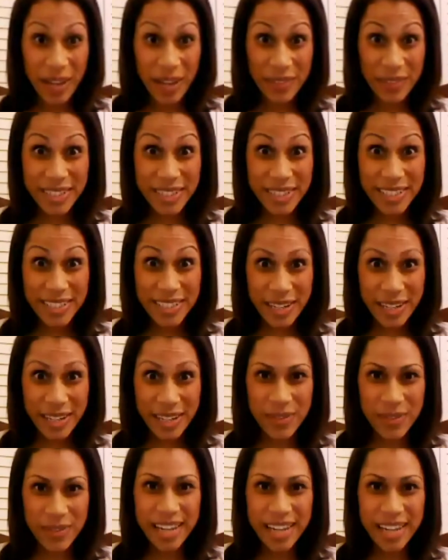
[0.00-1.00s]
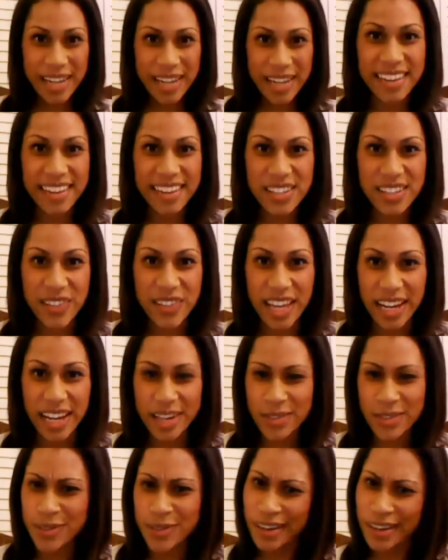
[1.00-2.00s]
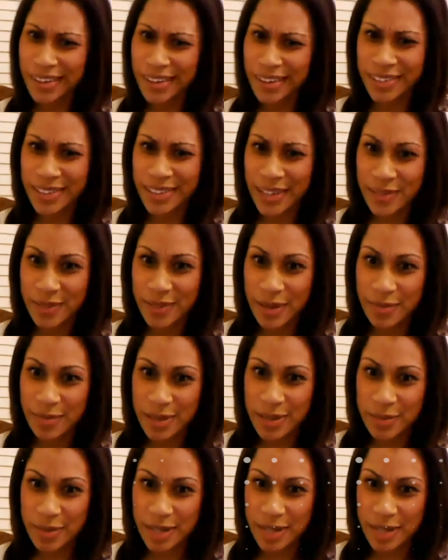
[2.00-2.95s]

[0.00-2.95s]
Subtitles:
I'm excited to be here, and thanks for that introduction. That might be the